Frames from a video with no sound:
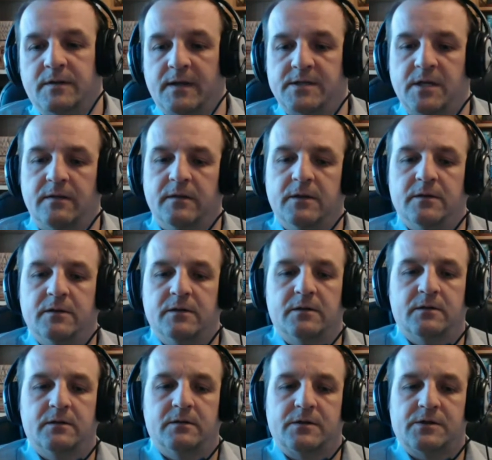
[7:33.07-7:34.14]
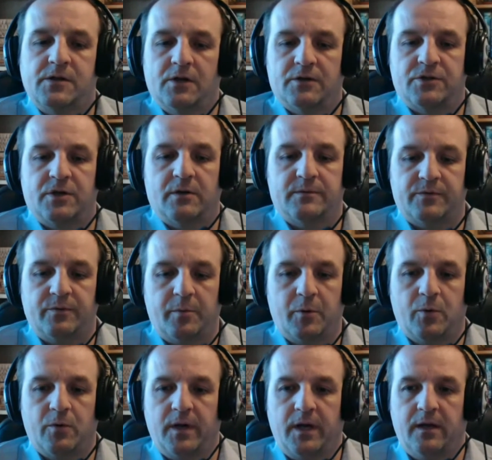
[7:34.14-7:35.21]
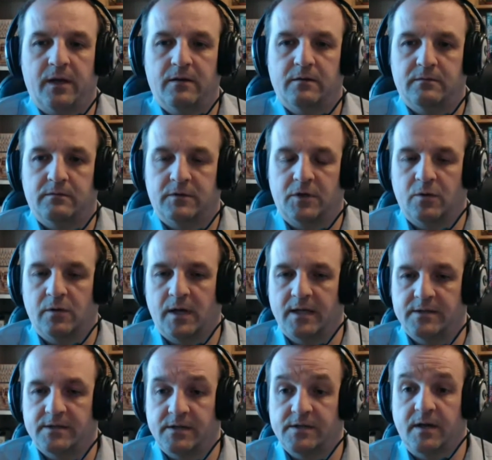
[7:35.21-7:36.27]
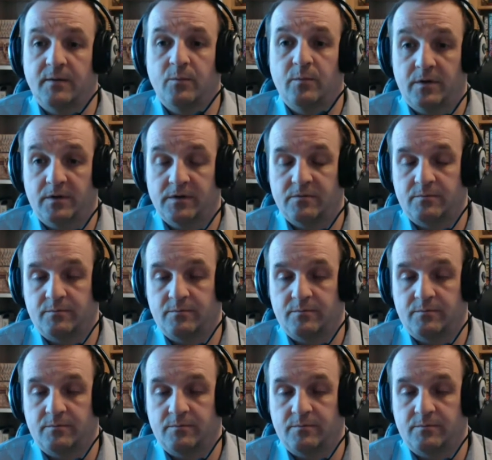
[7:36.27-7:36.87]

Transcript: that's in the search terms report in Google Ads, the same as